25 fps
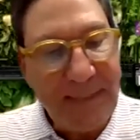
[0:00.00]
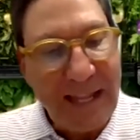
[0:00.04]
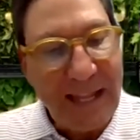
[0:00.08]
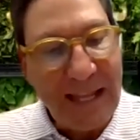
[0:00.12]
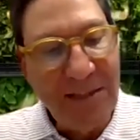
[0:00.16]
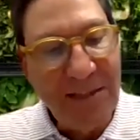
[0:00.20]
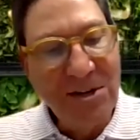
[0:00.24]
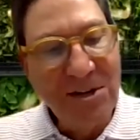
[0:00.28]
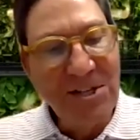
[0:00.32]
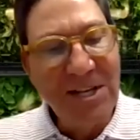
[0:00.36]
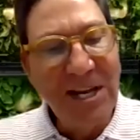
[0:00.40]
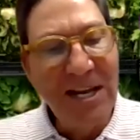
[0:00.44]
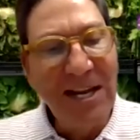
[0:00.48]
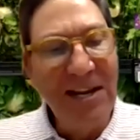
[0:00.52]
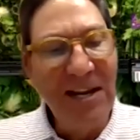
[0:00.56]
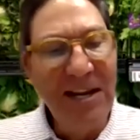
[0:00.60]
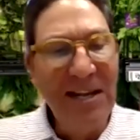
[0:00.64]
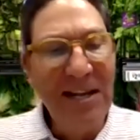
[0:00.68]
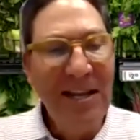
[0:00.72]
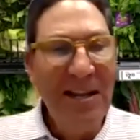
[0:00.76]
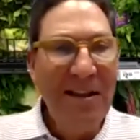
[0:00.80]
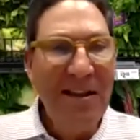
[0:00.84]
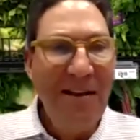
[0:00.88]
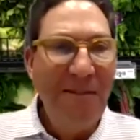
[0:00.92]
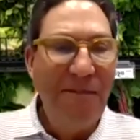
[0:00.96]
There's a
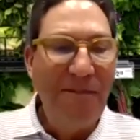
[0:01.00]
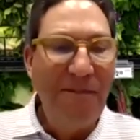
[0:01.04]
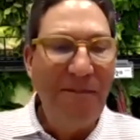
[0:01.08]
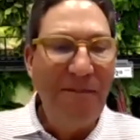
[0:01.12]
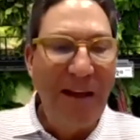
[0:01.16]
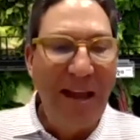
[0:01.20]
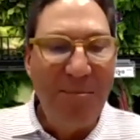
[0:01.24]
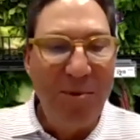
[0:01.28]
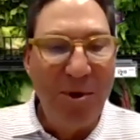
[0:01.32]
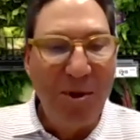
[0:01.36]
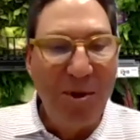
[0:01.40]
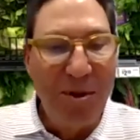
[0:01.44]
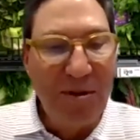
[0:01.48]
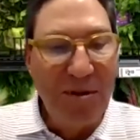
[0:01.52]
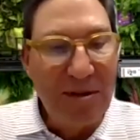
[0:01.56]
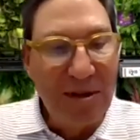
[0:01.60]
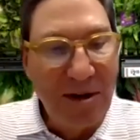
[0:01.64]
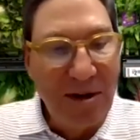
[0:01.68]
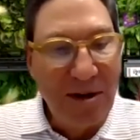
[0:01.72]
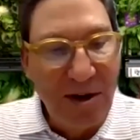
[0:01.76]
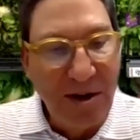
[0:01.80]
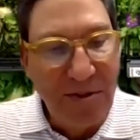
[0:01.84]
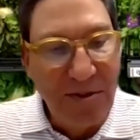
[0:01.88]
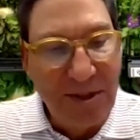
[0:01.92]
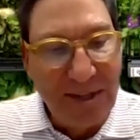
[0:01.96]
fable
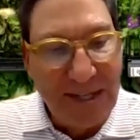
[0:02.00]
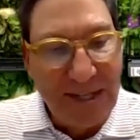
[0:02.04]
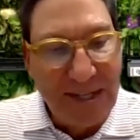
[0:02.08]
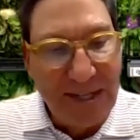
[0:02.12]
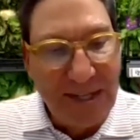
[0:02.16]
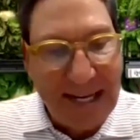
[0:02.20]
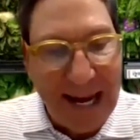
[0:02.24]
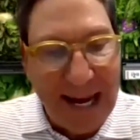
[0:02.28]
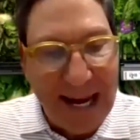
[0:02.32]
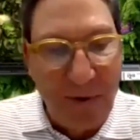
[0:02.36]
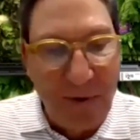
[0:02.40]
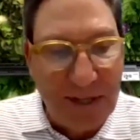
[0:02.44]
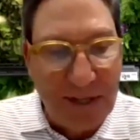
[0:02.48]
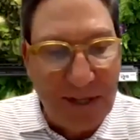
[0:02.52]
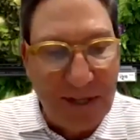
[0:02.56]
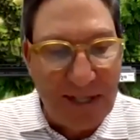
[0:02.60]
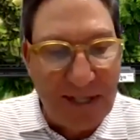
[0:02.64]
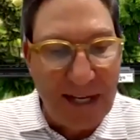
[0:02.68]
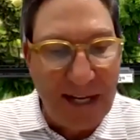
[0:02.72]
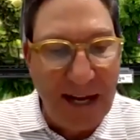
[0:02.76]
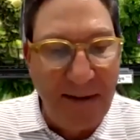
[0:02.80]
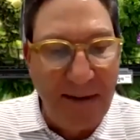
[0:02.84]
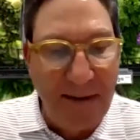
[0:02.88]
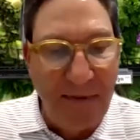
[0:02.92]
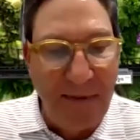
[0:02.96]
called The Taoist
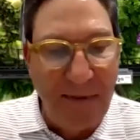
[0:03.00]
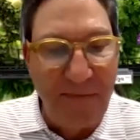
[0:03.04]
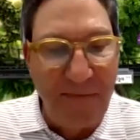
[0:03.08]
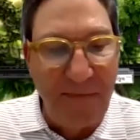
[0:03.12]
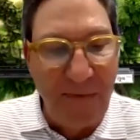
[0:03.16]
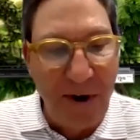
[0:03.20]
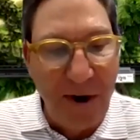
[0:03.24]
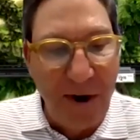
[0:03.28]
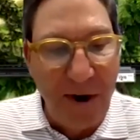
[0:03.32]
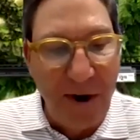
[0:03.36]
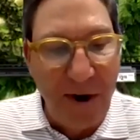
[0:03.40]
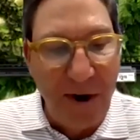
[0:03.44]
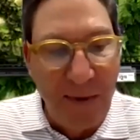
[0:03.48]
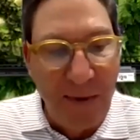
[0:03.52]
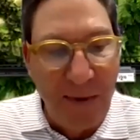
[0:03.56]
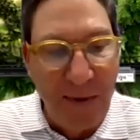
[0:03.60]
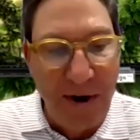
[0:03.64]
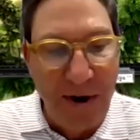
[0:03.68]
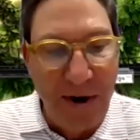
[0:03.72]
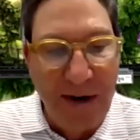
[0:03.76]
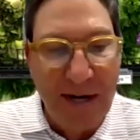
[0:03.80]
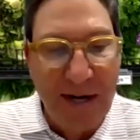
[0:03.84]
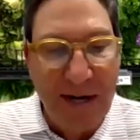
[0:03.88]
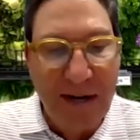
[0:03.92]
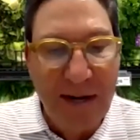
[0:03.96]
of the
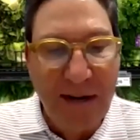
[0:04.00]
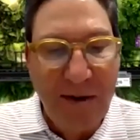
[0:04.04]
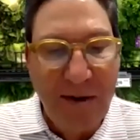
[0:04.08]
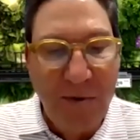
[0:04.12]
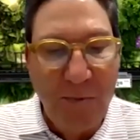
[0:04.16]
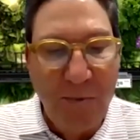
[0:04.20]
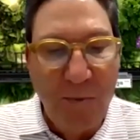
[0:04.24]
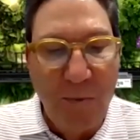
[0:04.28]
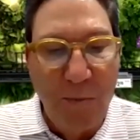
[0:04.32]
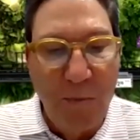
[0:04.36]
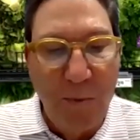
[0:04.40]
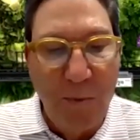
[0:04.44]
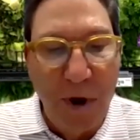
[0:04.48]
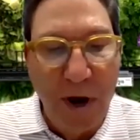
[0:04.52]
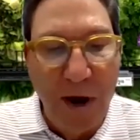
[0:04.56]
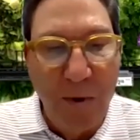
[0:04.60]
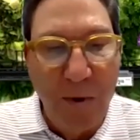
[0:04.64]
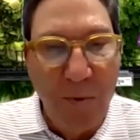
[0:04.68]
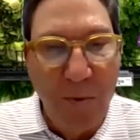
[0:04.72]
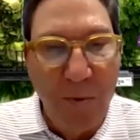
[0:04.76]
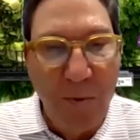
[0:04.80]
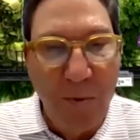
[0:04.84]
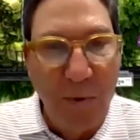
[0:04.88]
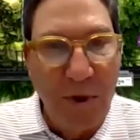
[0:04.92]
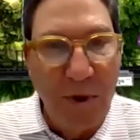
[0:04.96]
Farmer uh,
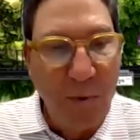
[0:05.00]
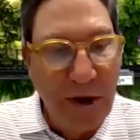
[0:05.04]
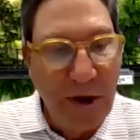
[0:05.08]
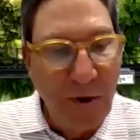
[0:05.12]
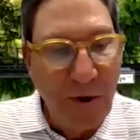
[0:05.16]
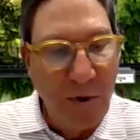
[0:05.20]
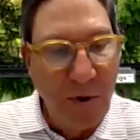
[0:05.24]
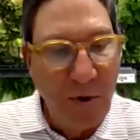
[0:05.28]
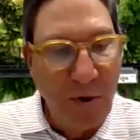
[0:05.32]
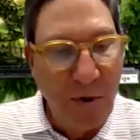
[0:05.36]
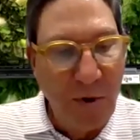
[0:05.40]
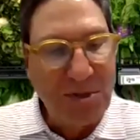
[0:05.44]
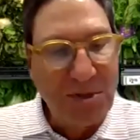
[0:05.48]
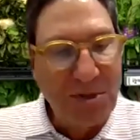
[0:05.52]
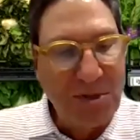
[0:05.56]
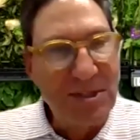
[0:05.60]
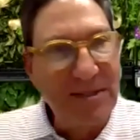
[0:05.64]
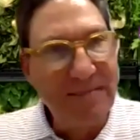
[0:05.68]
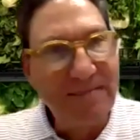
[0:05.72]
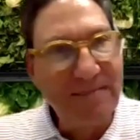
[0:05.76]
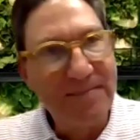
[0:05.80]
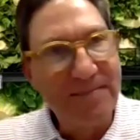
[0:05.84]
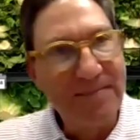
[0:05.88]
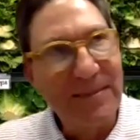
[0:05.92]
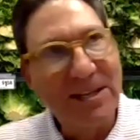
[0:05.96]
with One
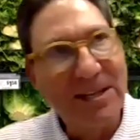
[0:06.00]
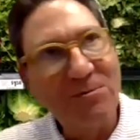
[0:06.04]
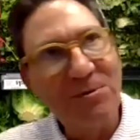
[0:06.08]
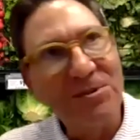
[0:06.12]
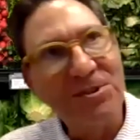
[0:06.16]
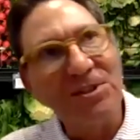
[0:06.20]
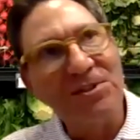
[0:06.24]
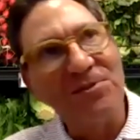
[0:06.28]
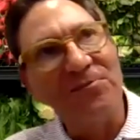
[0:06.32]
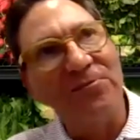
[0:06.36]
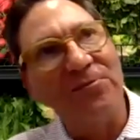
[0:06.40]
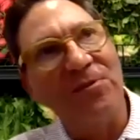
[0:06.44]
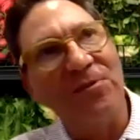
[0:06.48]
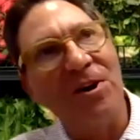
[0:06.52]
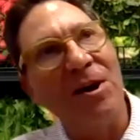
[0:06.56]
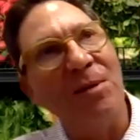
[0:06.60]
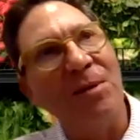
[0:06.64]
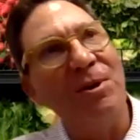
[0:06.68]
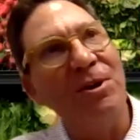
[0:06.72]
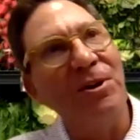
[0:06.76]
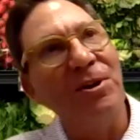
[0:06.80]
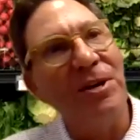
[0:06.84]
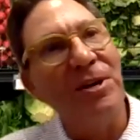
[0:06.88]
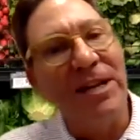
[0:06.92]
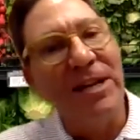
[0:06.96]
Horse. There was this
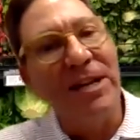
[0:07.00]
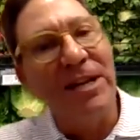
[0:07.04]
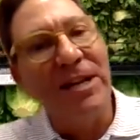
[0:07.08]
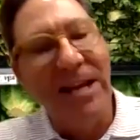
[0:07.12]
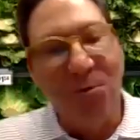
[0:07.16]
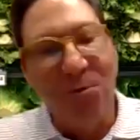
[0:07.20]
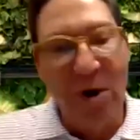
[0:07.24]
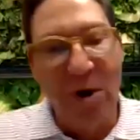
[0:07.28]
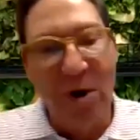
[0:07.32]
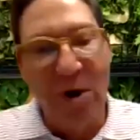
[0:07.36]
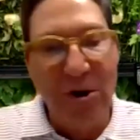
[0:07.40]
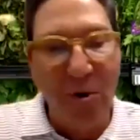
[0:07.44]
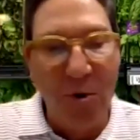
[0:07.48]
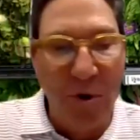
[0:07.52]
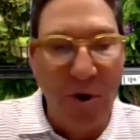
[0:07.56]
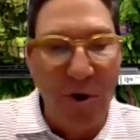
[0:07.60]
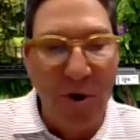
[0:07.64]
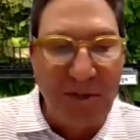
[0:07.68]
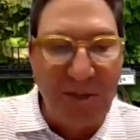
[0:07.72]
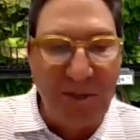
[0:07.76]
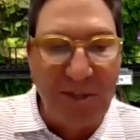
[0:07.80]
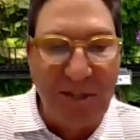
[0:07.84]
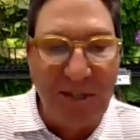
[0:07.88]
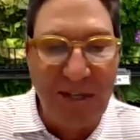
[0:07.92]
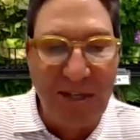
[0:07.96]
farmer, he had one
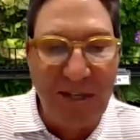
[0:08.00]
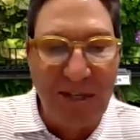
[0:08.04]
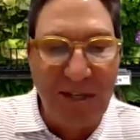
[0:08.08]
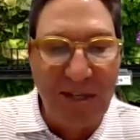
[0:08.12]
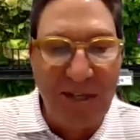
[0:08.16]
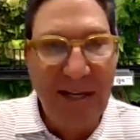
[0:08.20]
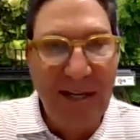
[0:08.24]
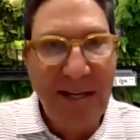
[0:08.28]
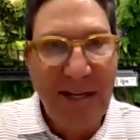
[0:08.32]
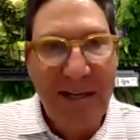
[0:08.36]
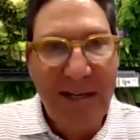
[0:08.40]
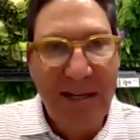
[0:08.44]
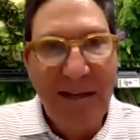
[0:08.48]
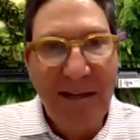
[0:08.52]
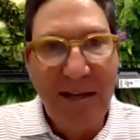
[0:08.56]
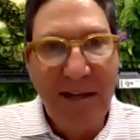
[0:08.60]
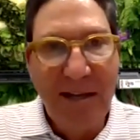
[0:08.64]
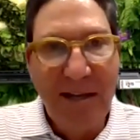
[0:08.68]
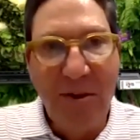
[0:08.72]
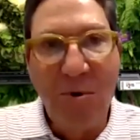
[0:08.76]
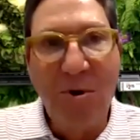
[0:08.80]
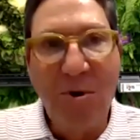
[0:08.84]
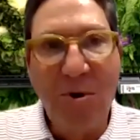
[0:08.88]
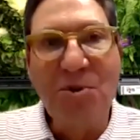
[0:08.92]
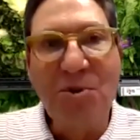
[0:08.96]
horse, and the
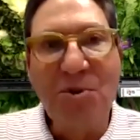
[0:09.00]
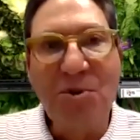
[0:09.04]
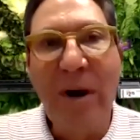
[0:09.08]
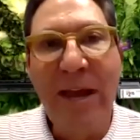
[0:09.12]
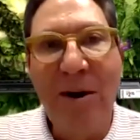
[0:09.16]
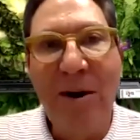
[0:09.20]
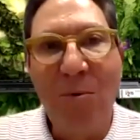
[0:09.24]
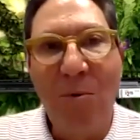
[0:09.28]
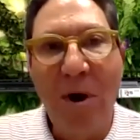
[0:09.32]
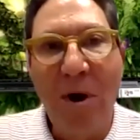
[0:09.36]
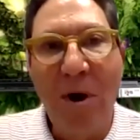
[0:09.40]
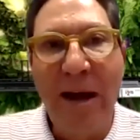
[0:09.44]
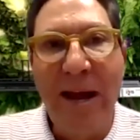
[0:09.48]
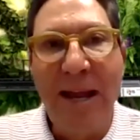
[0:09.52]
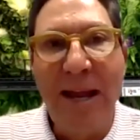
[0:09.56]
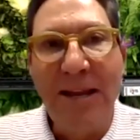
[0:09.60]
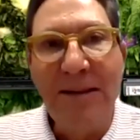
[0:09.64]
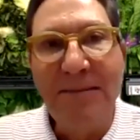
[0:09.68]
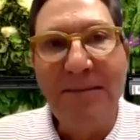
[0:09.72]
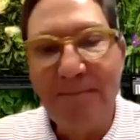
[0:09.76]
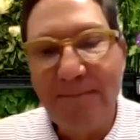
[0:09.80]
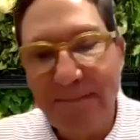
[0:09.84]
horse ran away.